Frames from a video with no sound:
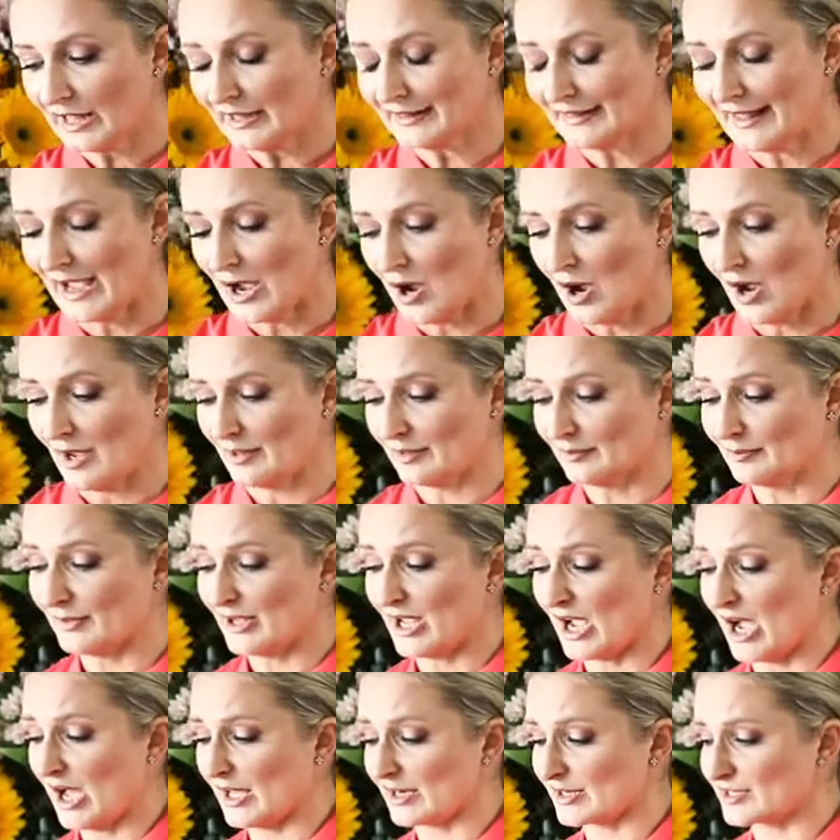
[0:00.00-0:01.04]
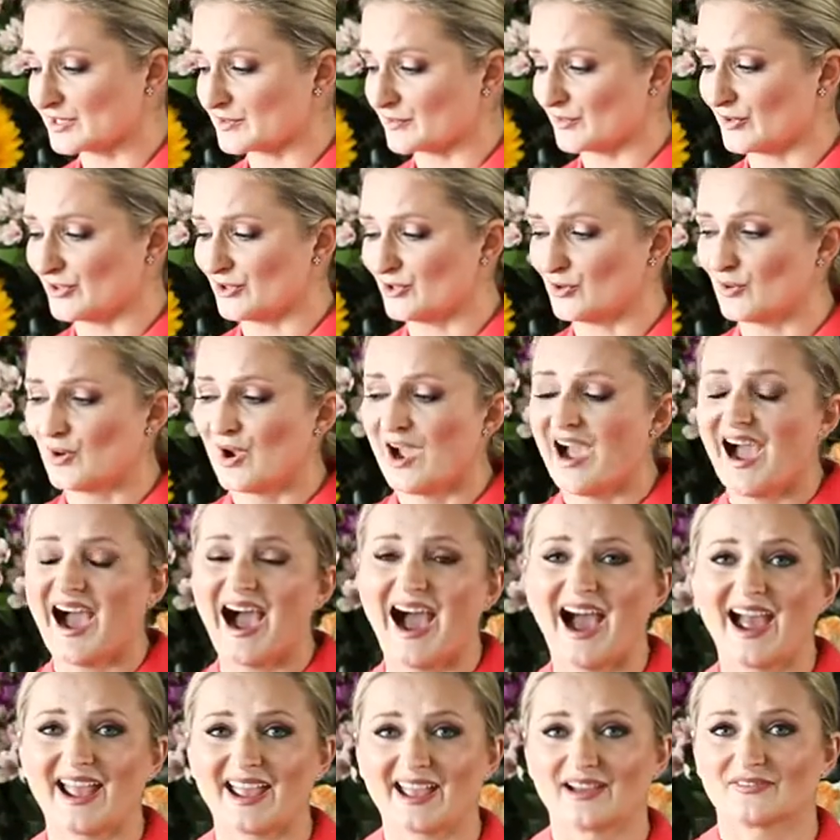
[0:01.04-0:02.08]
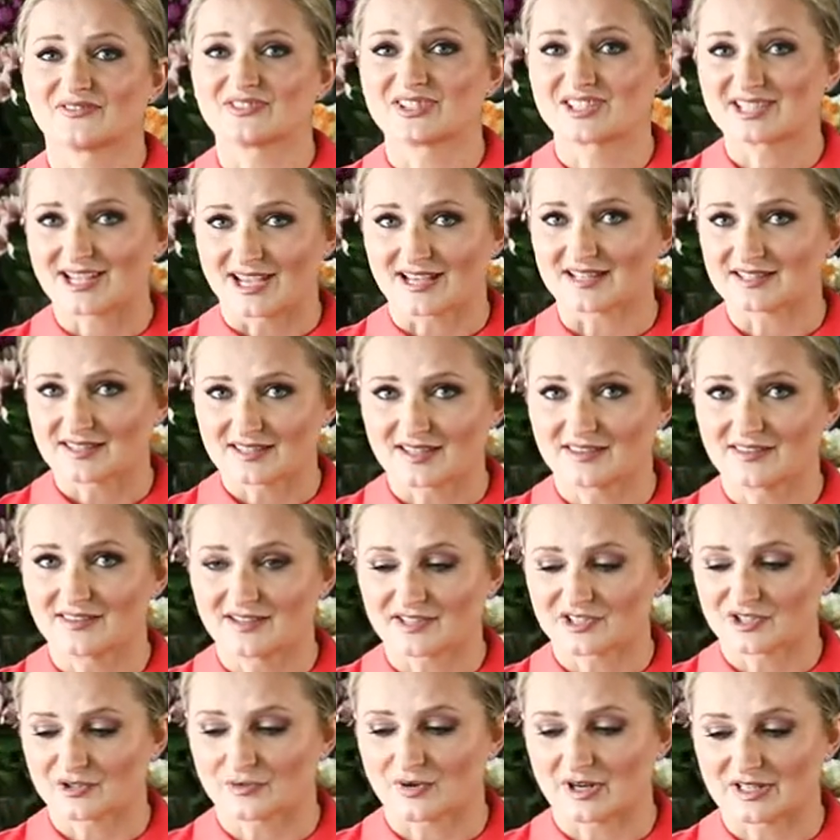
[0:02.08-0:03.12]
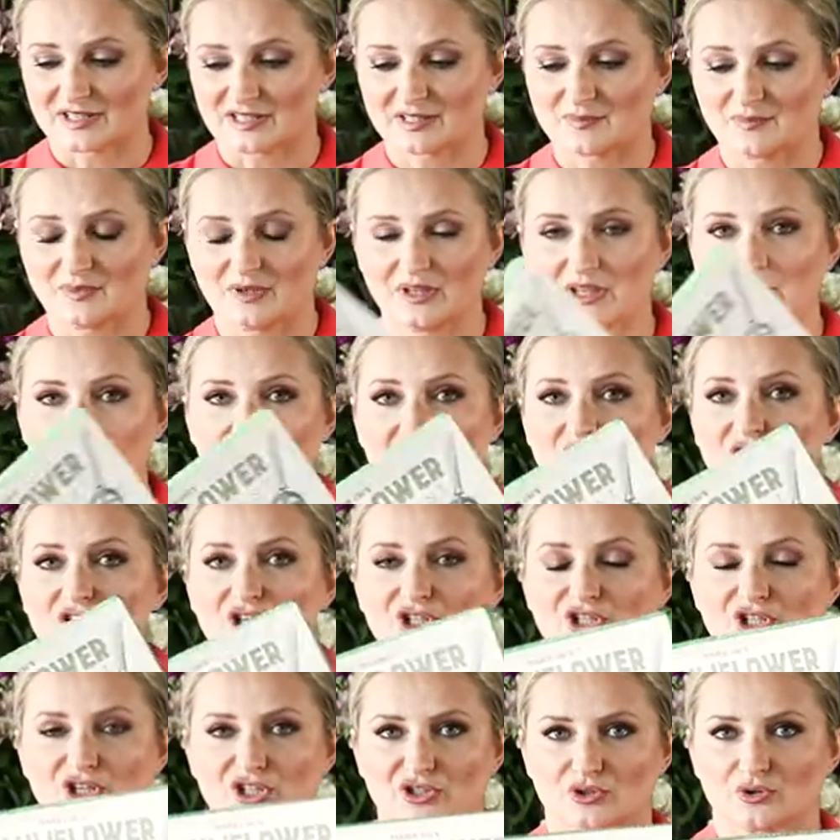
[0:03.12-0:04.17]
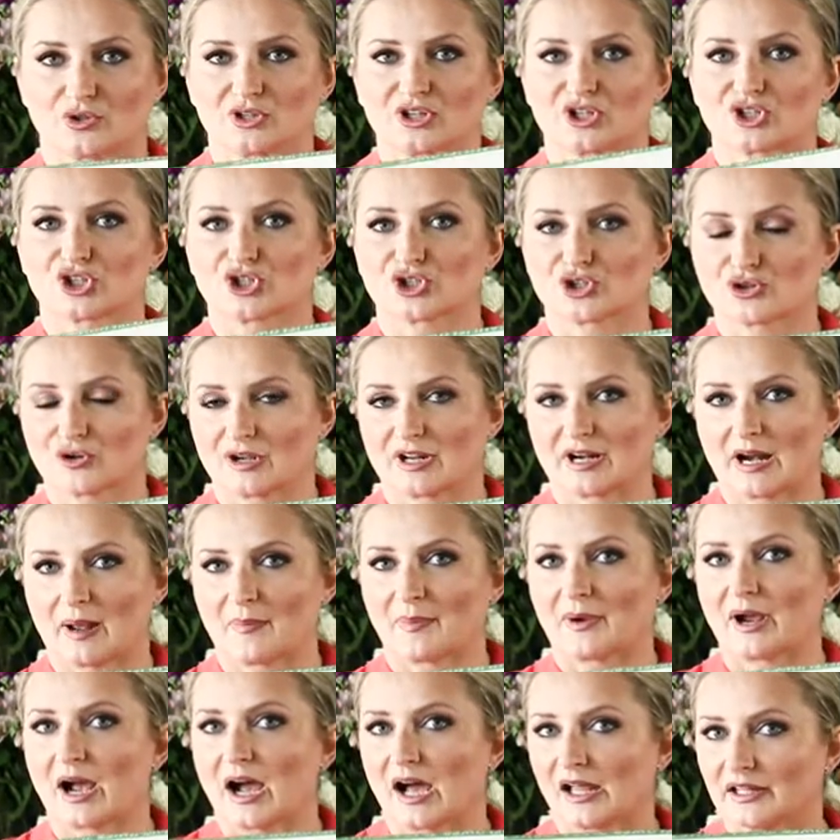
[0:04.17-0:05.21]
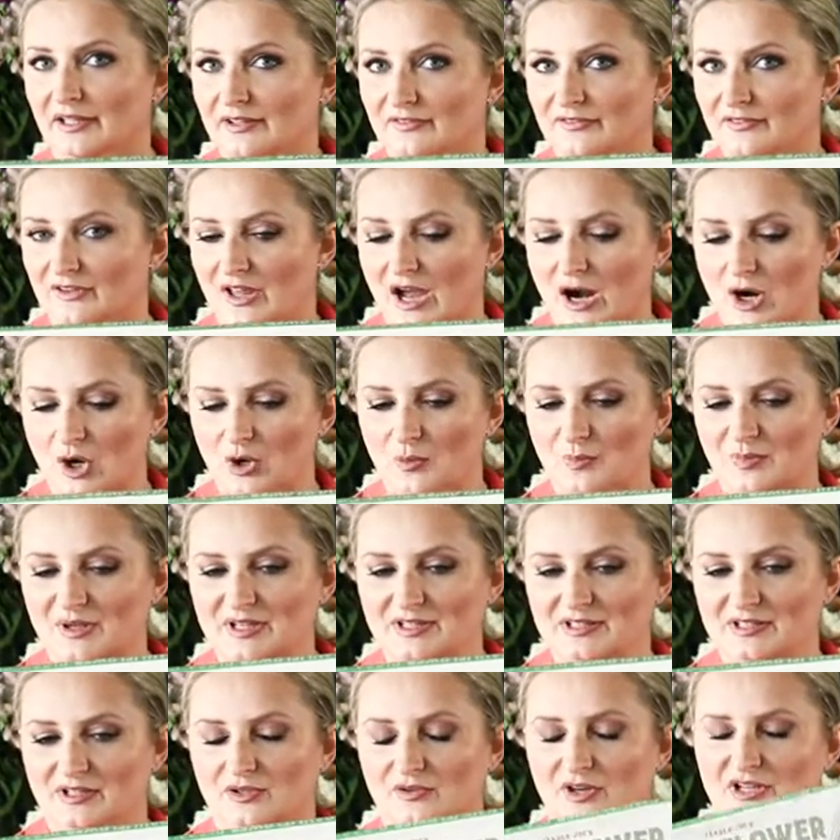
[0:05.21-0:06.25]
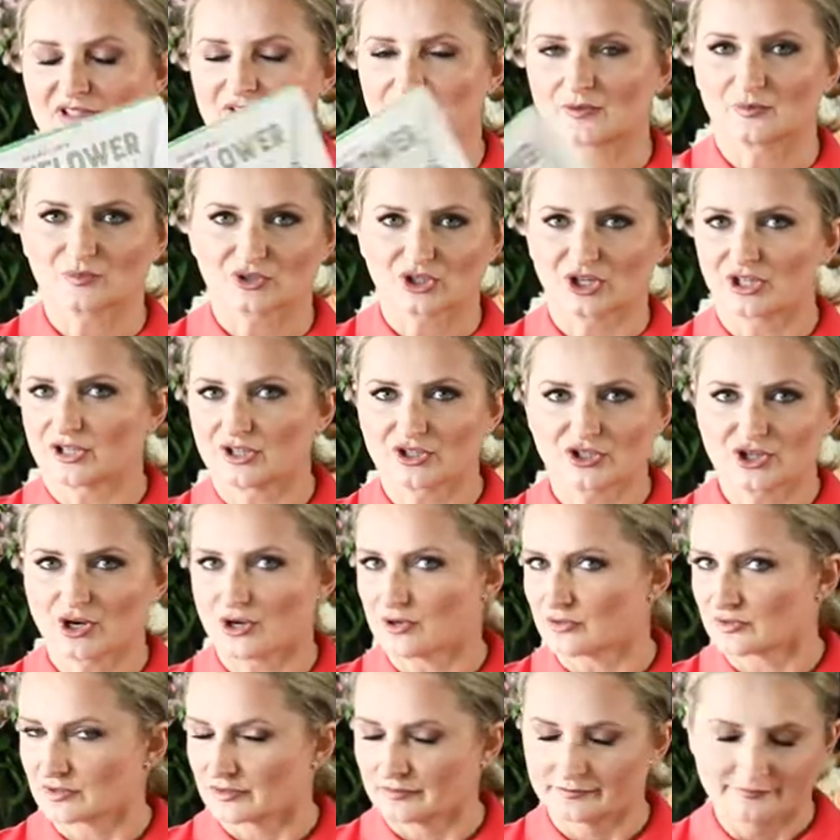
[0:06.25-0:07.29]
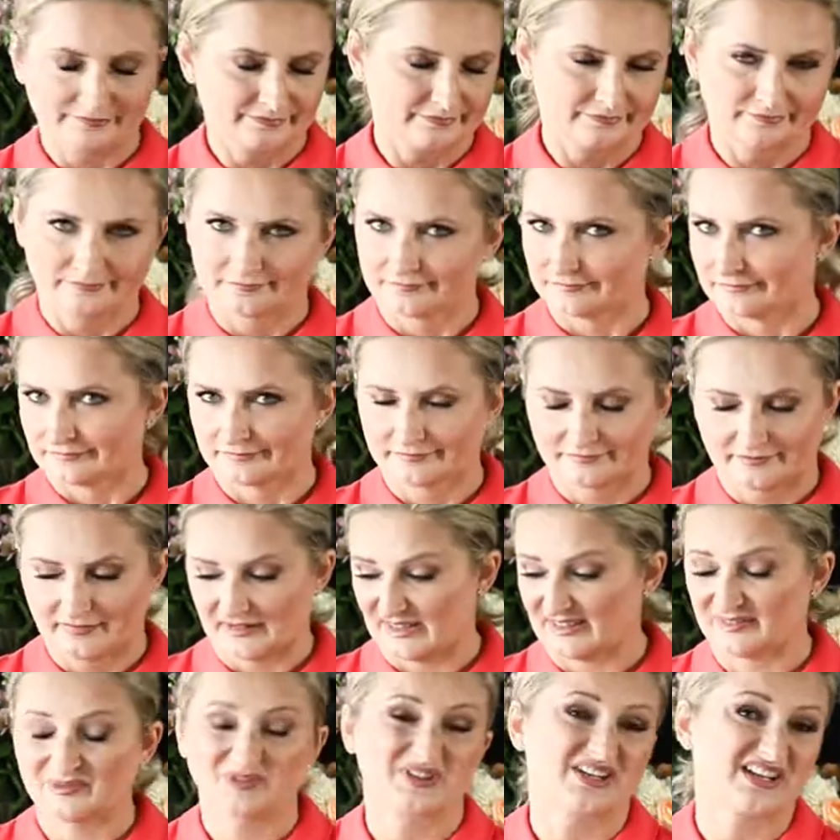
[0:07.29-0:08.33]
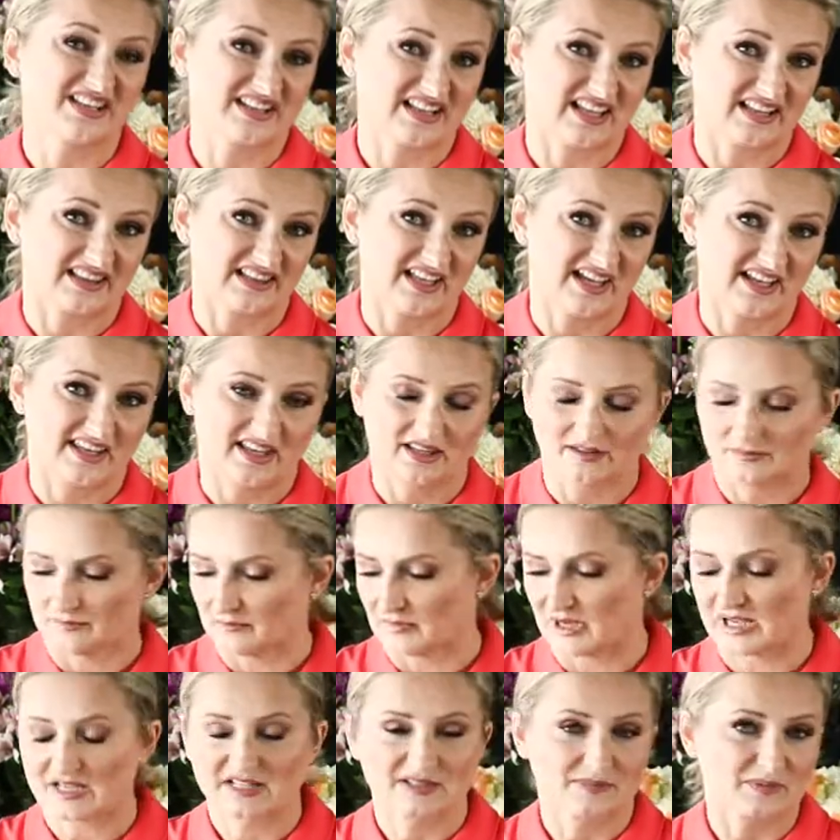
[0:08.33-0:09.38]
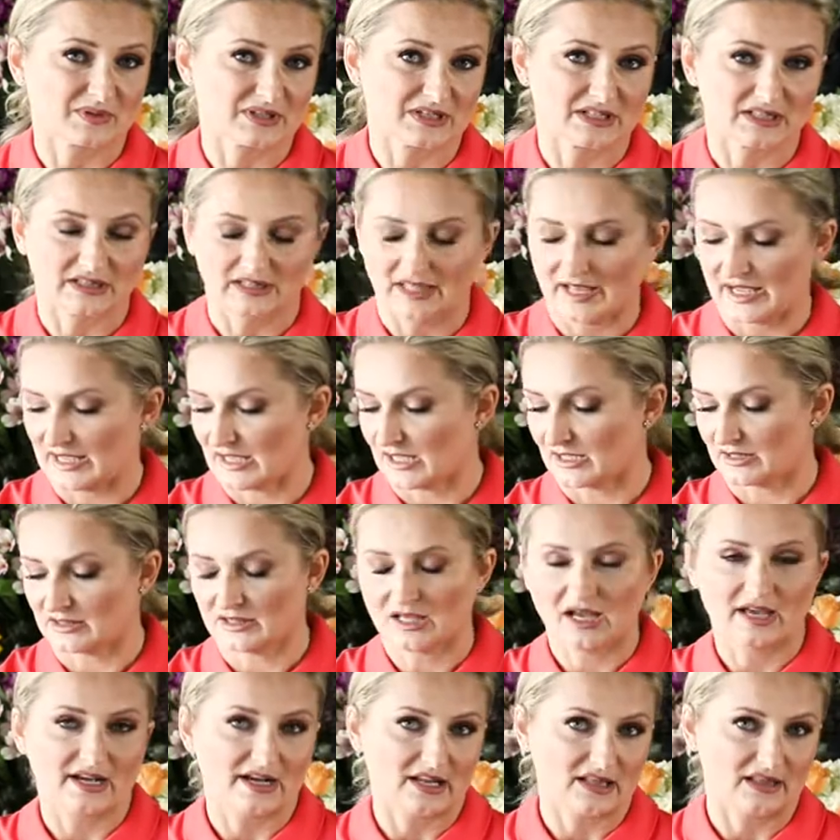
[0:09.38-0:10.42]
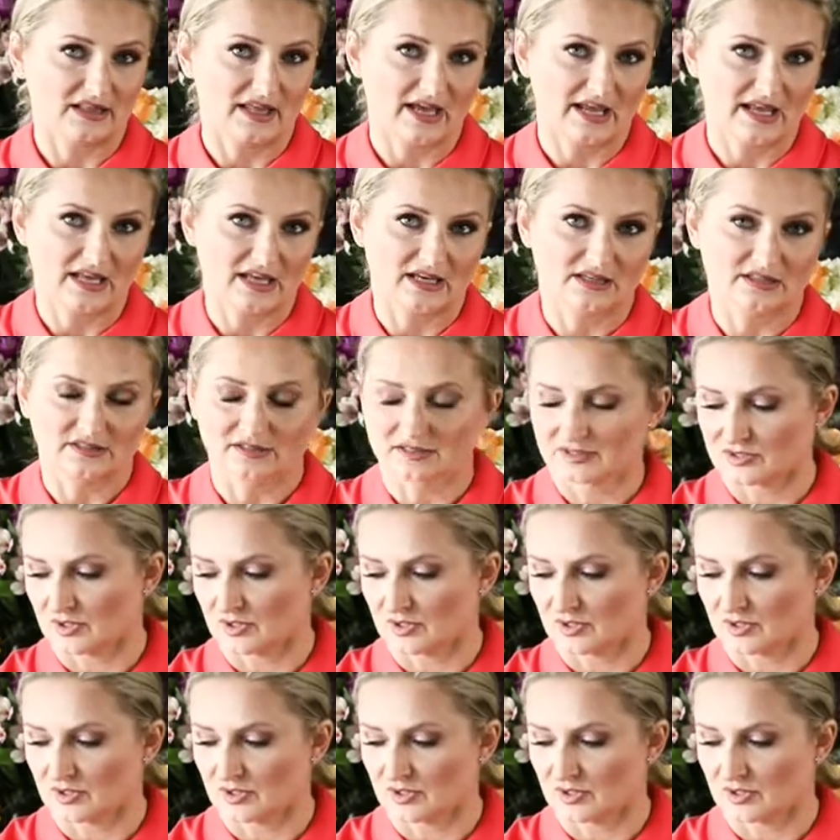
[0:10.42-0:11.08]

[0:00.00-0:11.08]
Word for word: Now, I'll be honest with you, I have tested this recipe just on a straight up cauliflower pizza crust from Trader Joe's. We did not like it. My husband didn't like it. I didn't like it.